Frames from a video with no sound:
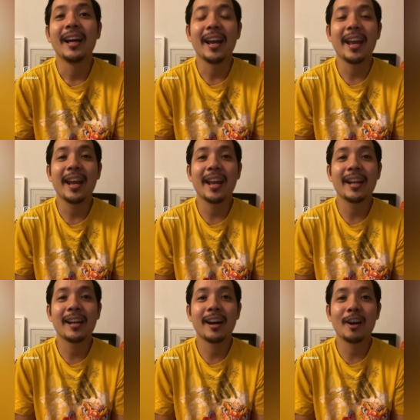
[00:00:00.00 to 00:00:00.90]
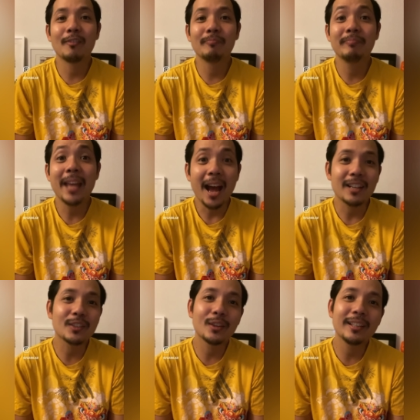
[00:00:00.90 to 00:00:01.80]
and um, yeah,
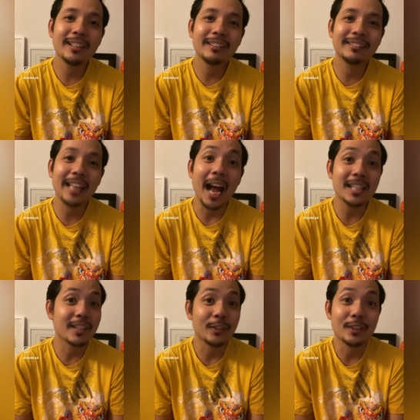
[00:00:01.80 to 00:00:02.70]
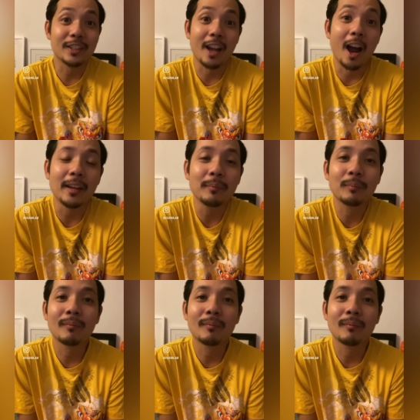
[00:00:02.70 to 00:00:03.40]
so I think that's a good sign.